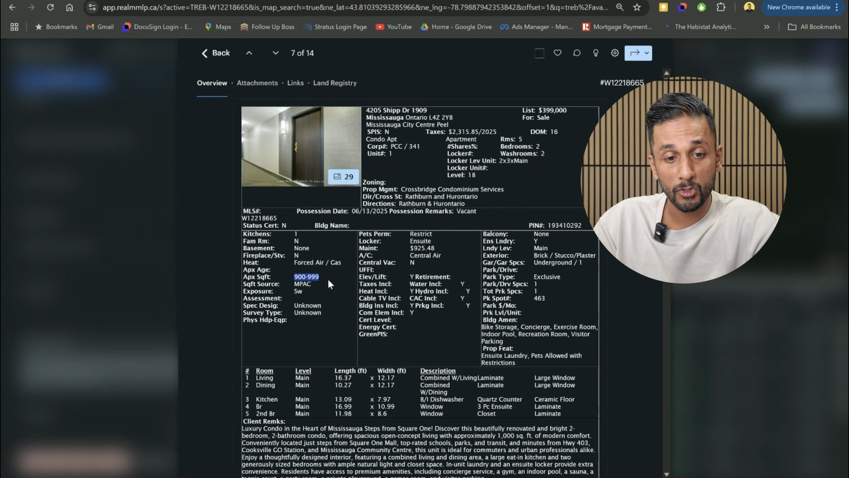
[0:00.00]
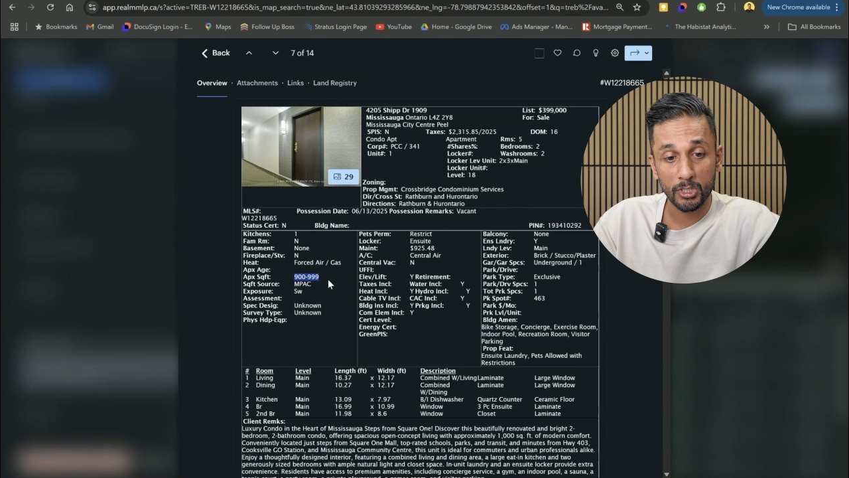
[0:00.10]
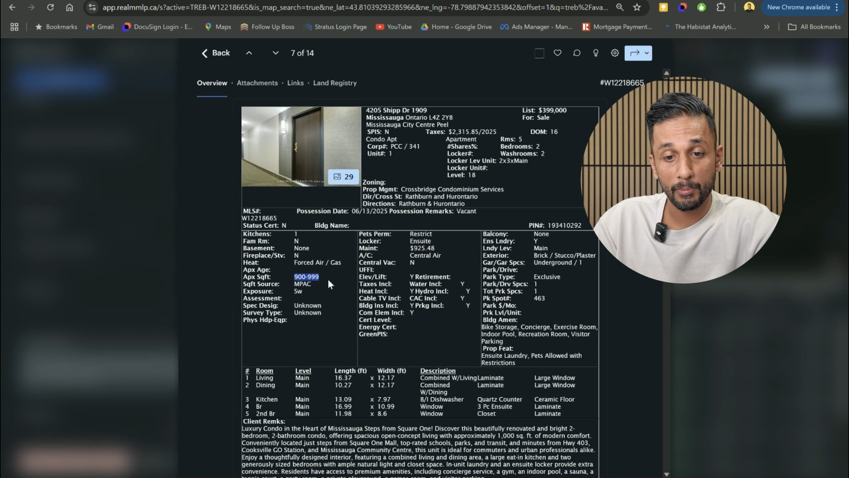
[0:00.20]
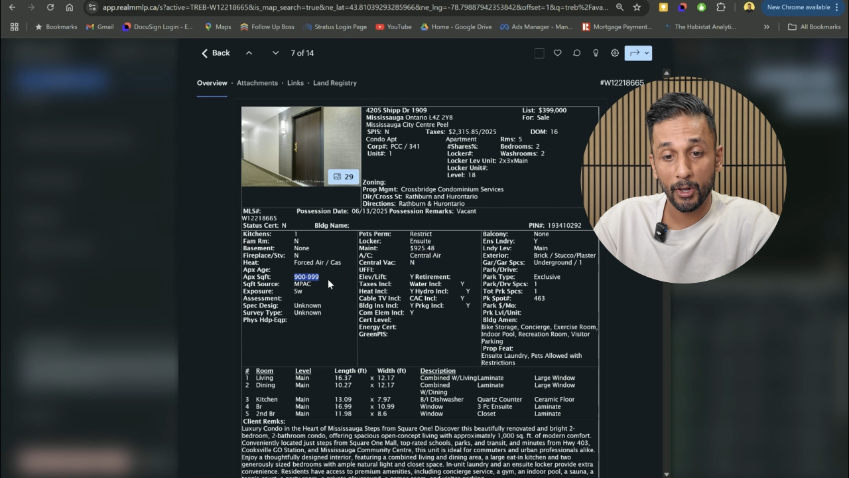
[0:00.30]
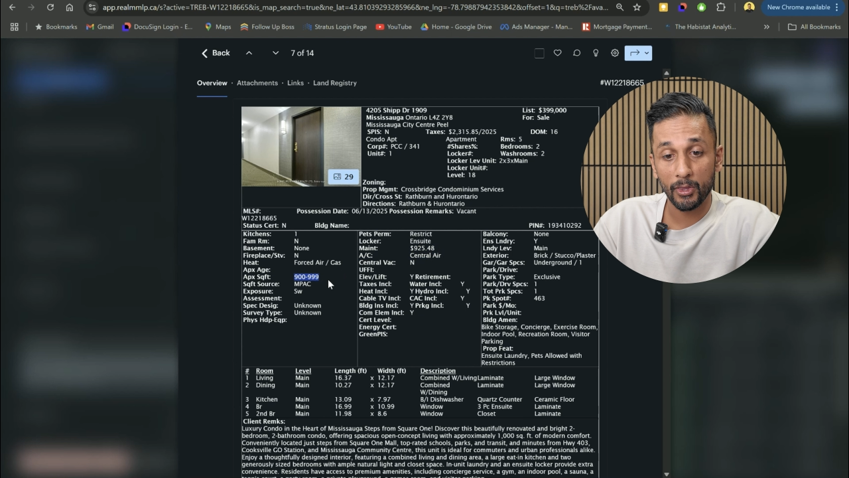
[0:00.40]
So
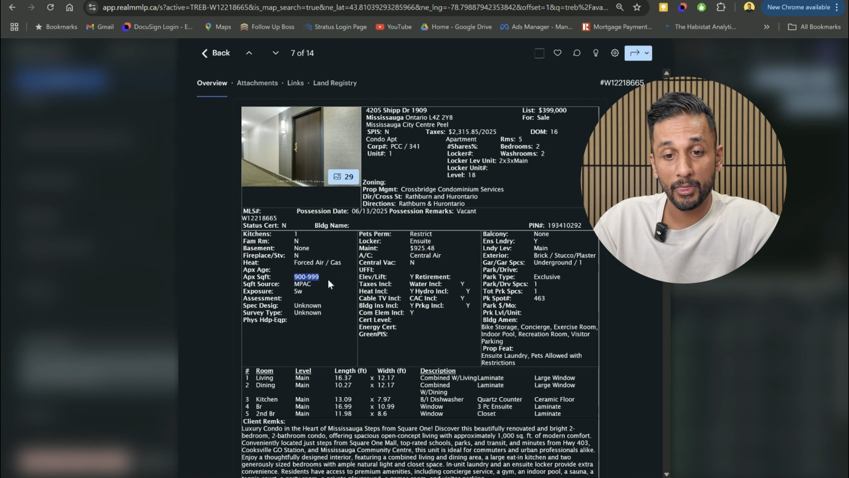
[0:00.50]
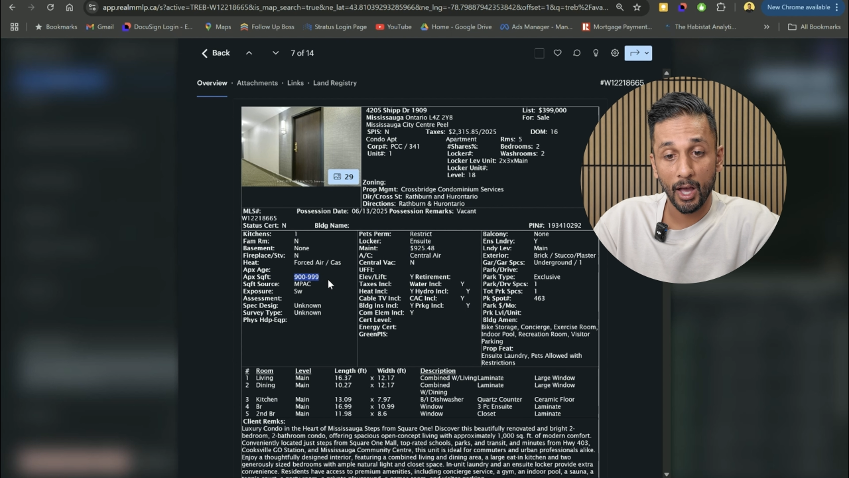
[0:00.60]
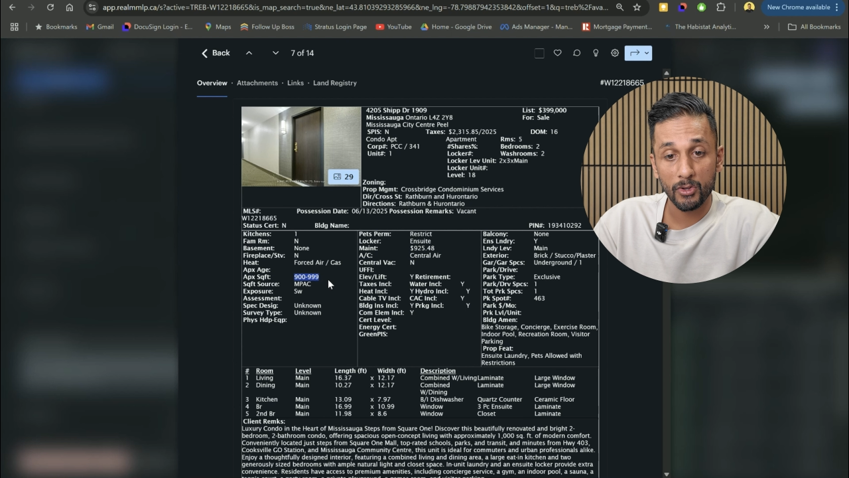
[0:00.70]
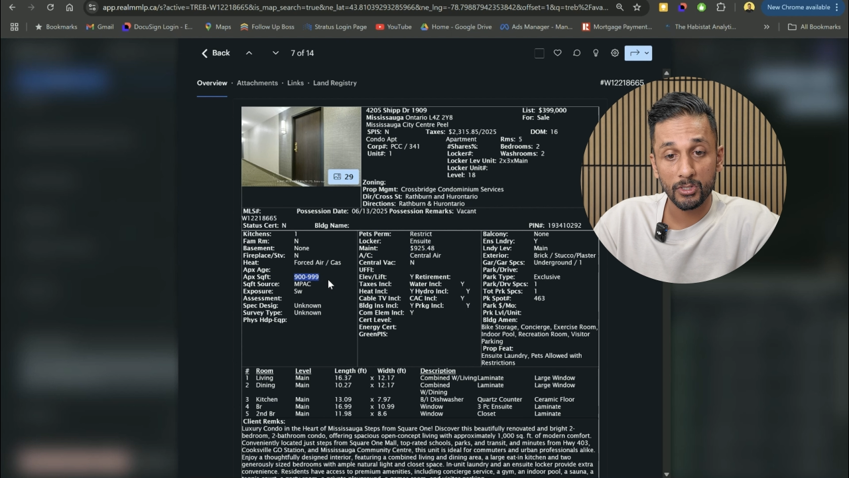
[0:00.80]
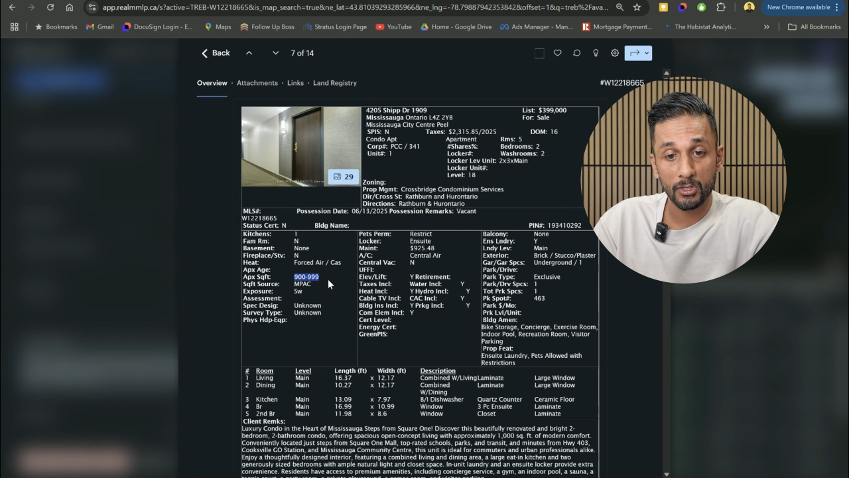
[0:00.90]
it's about
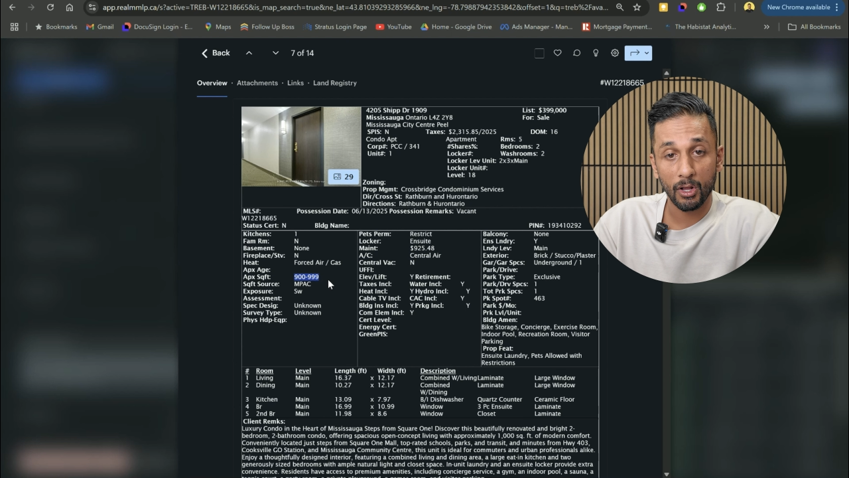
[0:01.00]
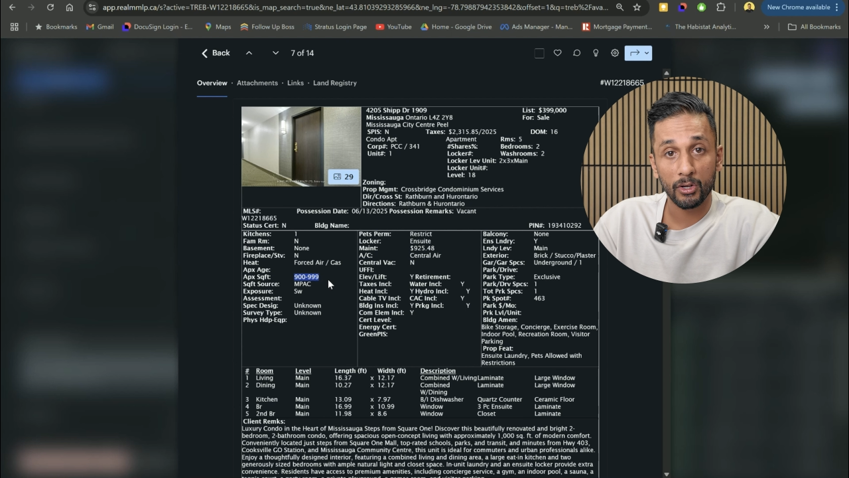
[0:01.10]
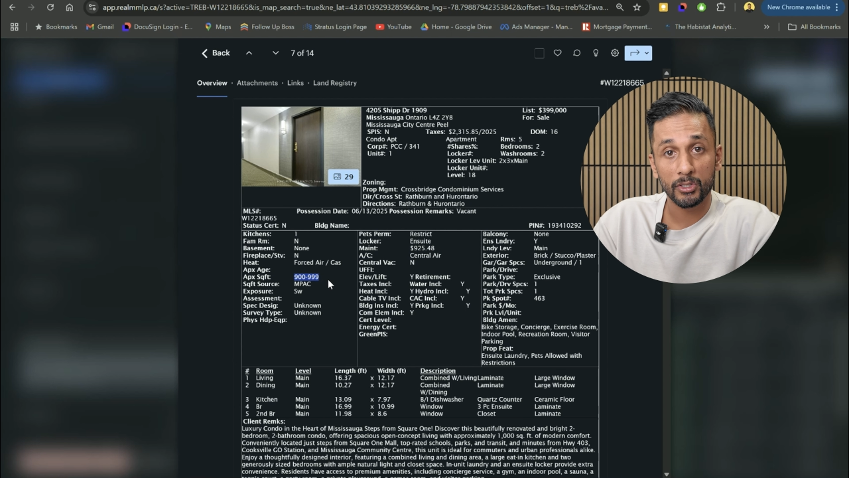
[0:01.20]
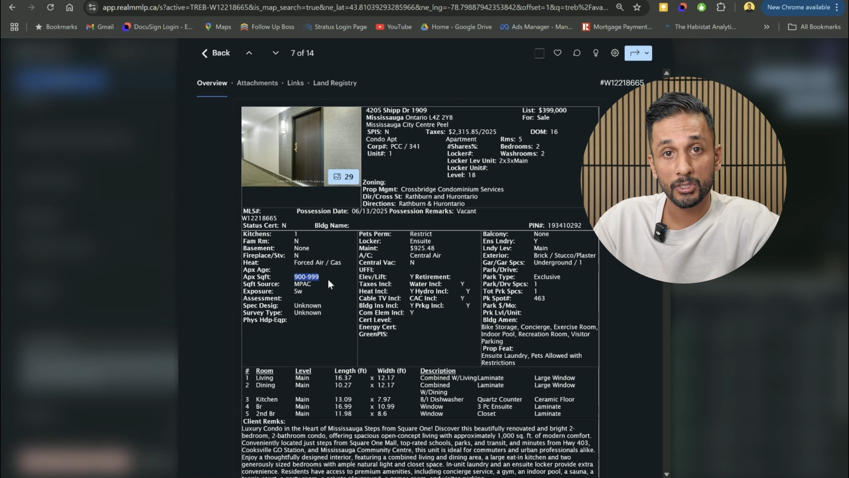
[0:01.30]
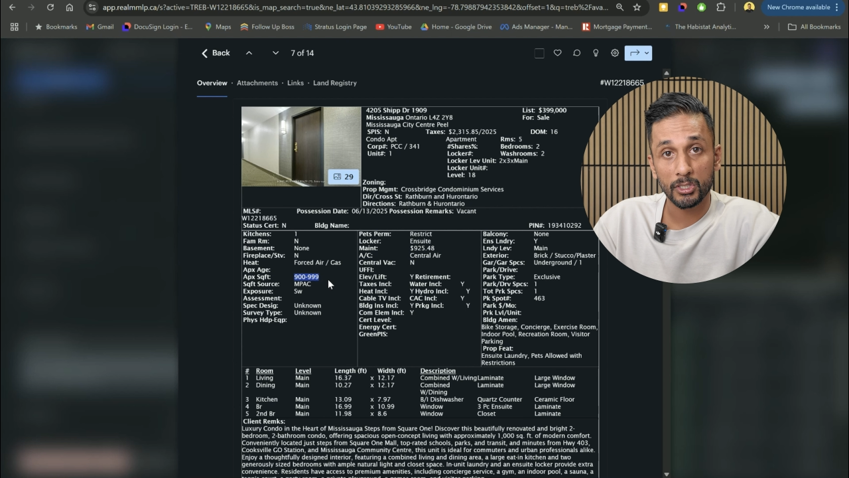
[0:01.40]

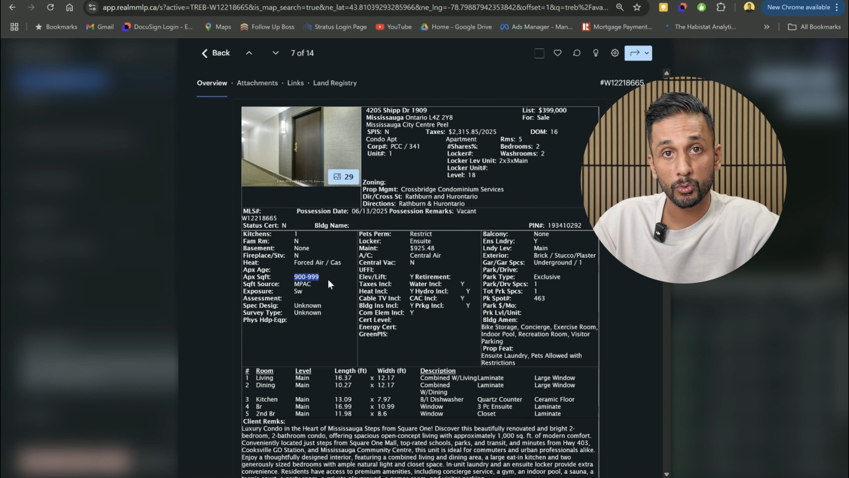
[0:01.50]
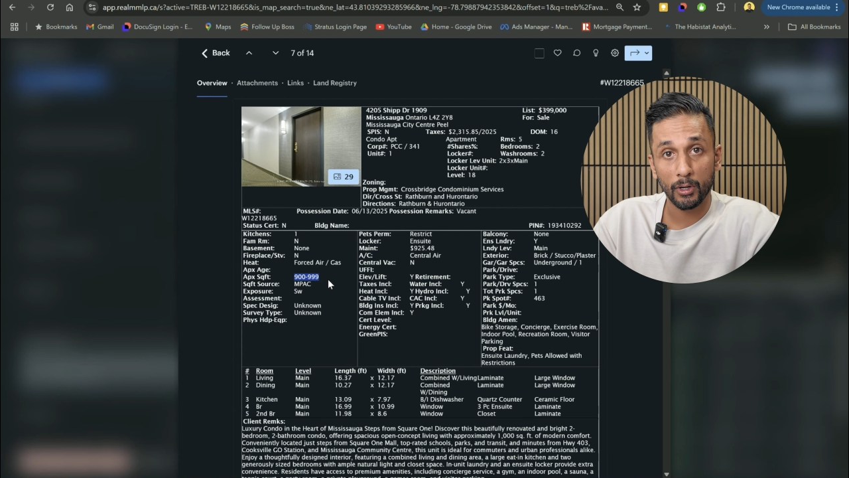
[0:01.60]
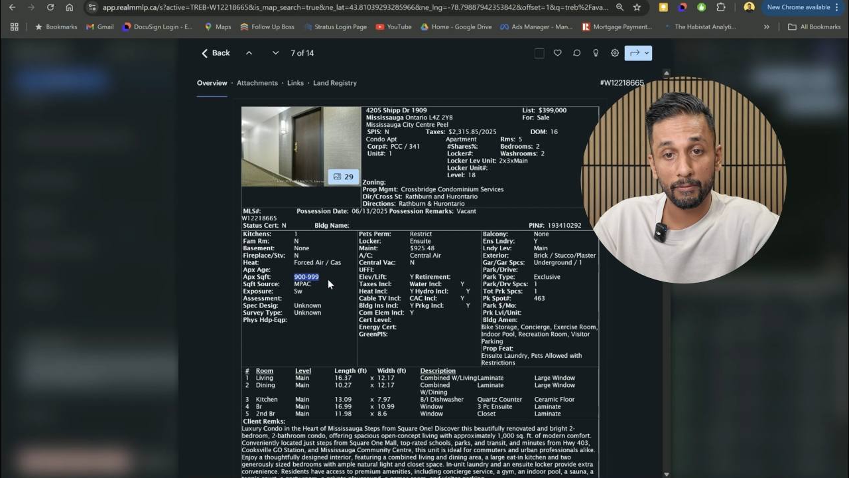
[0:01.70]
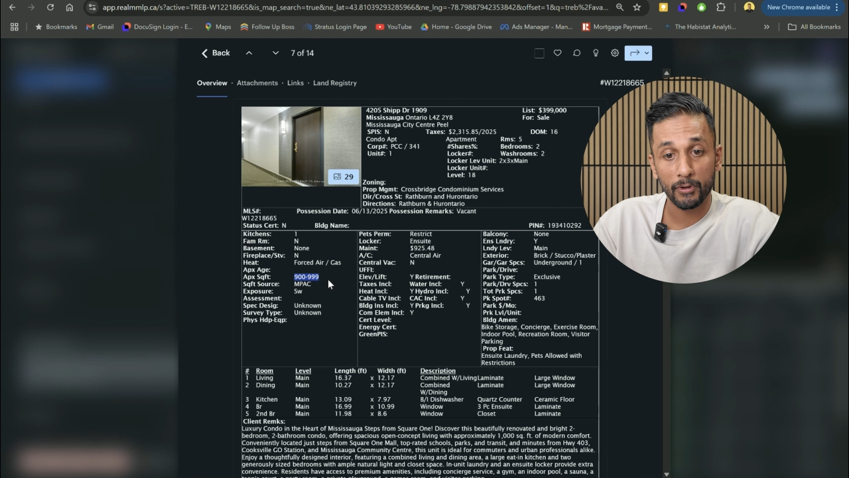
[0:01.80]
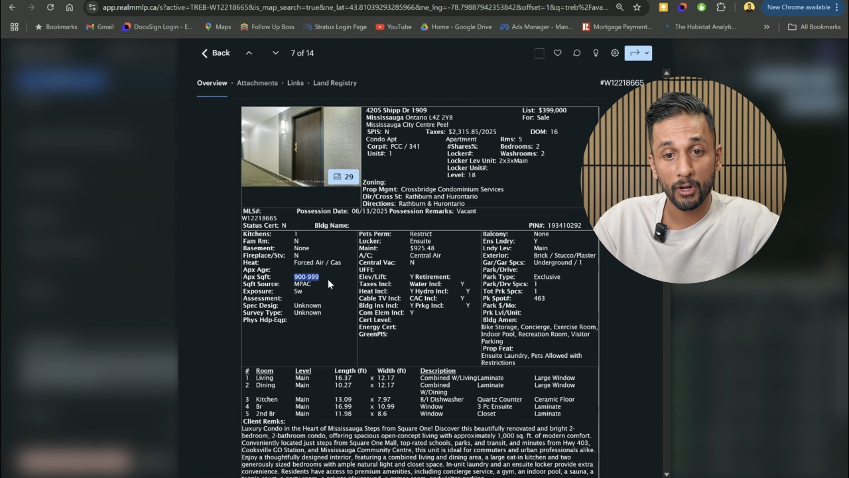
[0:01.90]
$1,000 a square foot